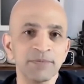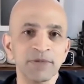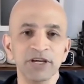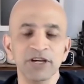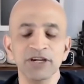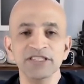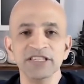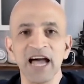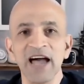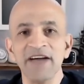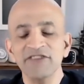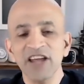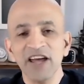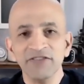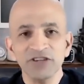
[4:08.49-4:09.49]
because
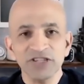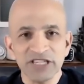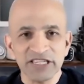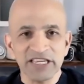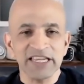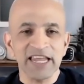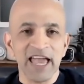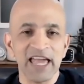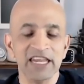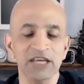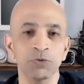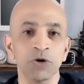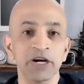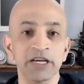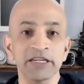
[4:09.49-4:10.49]
I've never seen
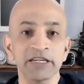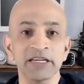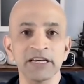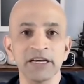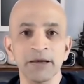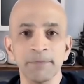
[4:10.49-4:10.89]
anyone